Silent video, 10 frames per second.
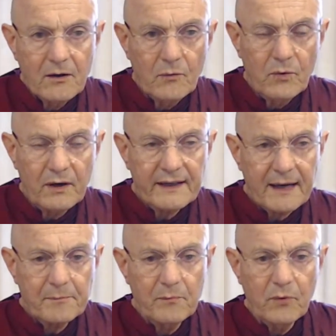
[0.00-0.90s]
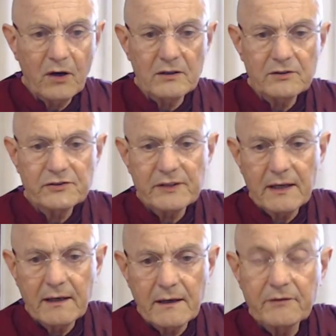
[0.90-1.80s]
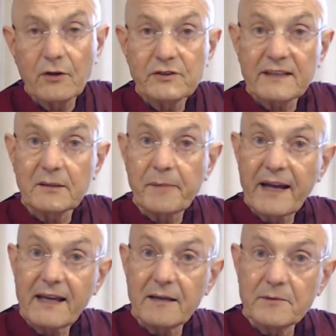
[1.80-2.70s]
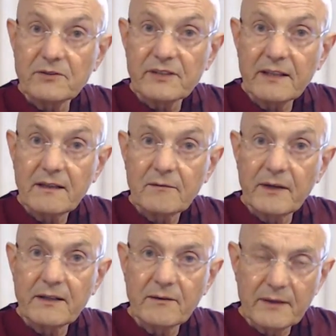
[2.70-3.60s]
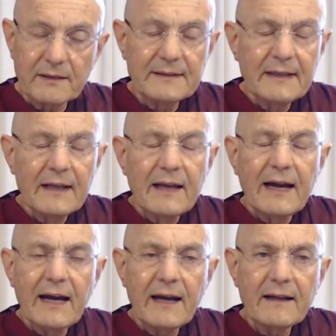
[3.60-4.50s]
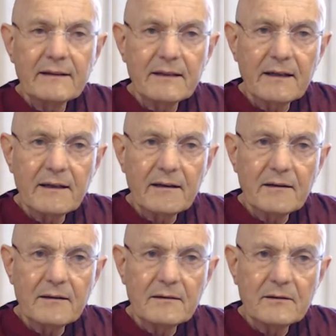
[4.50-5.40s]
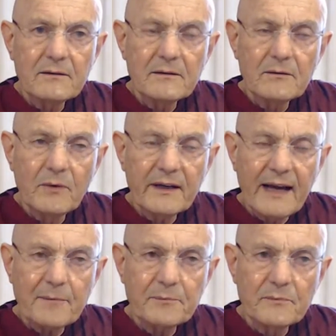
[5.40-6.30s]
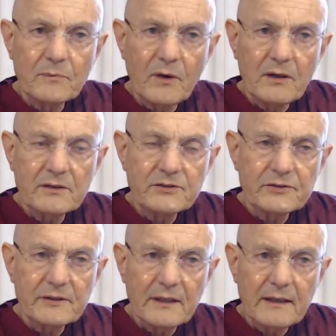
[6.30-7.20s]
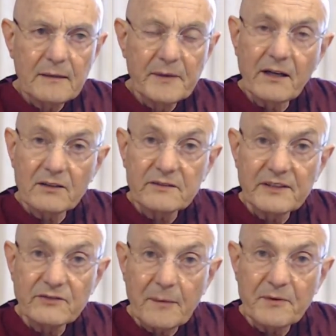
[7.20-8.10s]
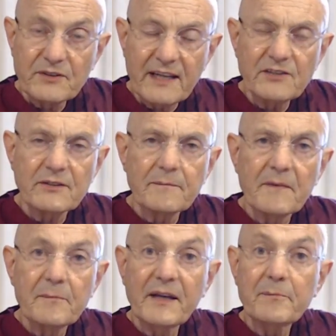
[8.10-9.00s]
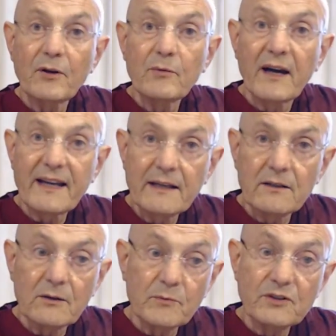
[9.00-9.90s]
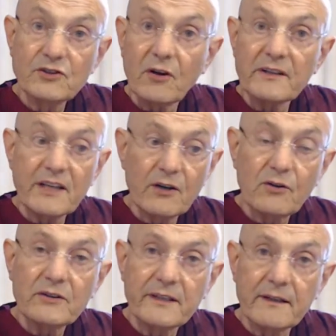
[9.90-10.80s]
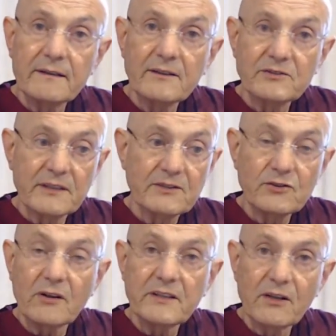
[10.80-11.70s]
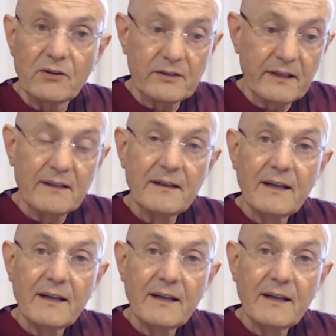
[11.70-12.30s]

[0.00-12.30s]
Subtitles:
what happened was, of course, you had to pay him, you see, when you were. And what happened was, because of his reputation, people who were ill would join the order, you see, join the order,